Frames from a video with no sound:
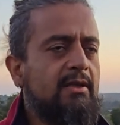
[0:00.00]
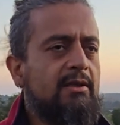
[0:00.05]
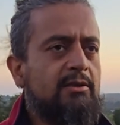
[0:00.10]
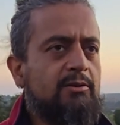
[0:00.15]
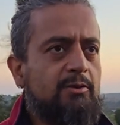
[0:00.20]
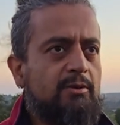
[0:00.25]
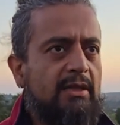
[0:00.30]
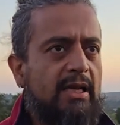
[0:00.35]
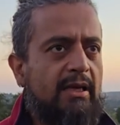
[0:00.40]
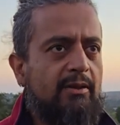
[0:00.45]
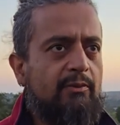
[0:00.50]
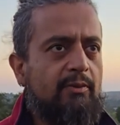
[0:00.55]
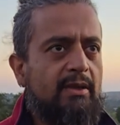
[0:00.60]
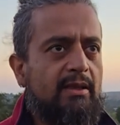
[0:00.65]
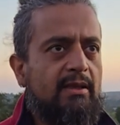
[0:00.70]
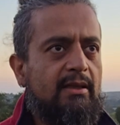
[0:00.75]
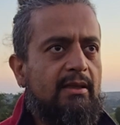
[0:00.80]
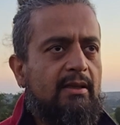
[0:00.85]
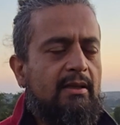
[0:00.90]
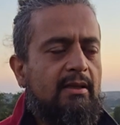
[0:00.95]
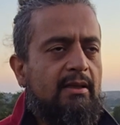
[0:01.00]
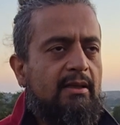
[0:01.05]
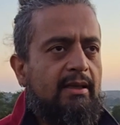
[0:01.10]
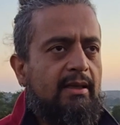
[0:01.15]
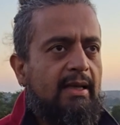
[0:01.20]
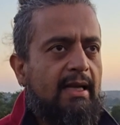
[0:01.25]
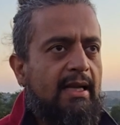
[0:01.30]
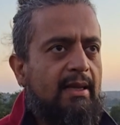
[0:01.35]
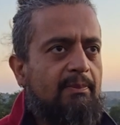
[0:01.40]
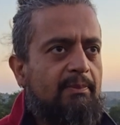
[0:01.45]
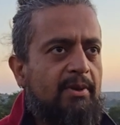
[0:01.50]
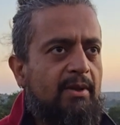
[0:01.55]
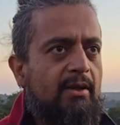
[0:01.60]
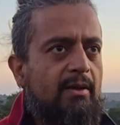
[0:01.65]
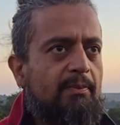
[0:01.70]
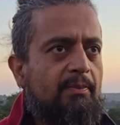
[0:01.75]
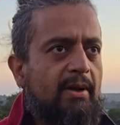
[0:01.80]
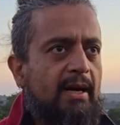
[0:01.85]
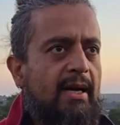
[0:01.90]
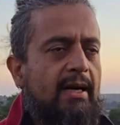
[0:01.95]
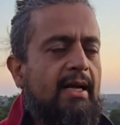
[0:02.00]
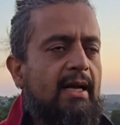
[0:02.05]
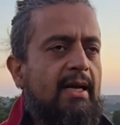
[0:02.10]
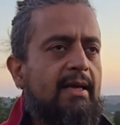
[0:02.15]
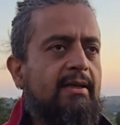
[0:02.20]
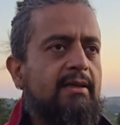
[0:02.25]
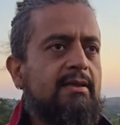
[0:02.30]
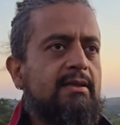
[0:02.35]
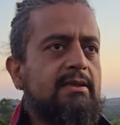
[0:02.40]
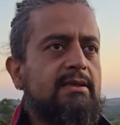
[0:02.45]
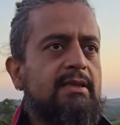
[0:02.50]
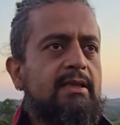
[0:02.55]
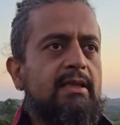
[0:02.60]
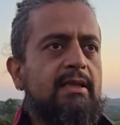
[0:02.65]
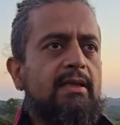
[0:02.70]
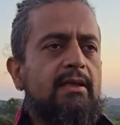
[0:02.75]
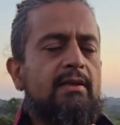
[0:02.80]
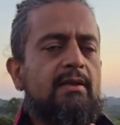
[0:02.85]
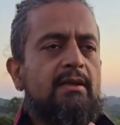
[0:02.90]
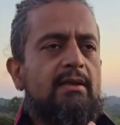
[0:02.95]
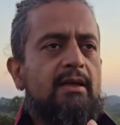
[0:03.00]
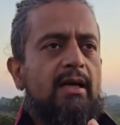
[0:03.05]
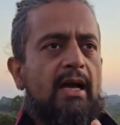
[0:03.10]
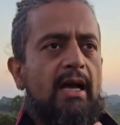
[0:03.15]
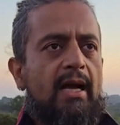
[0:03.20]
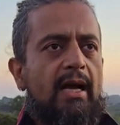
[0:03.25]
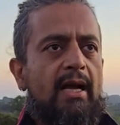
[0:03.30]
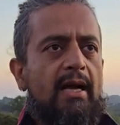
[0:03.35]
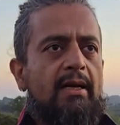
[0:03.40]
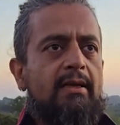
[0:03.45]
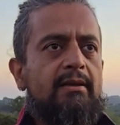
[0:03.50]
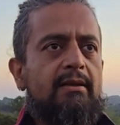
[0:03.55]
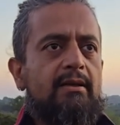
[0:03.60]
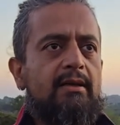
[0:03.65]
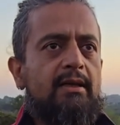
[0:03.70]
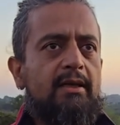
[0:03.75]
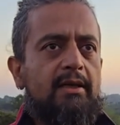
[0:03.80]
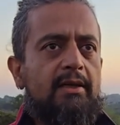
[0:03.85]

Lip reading: so that will help your prana energy and